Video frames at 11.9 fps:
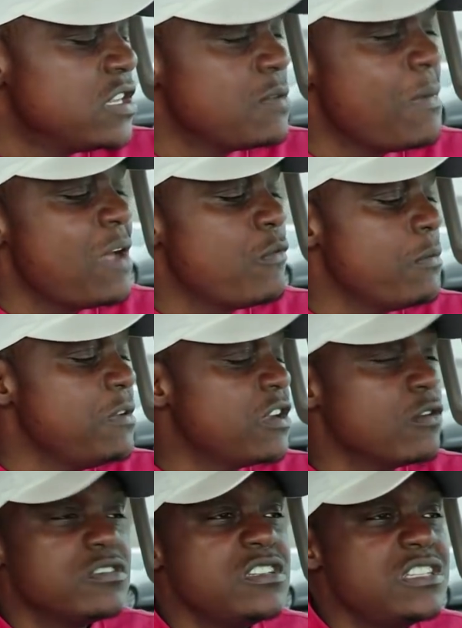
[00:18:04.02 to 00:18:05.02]
Somebody want me to
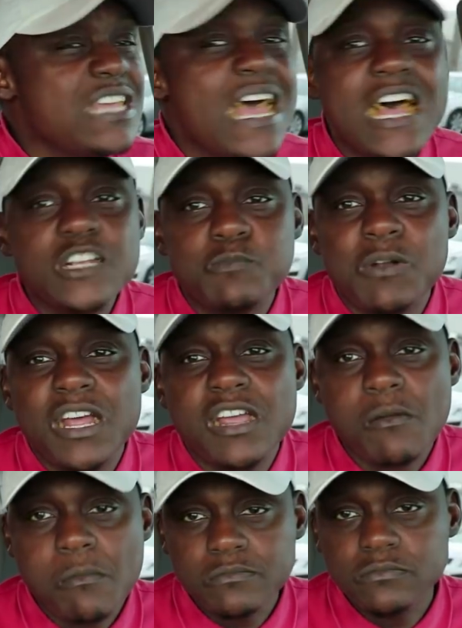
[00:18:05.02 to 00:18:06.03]
go see Child's Play.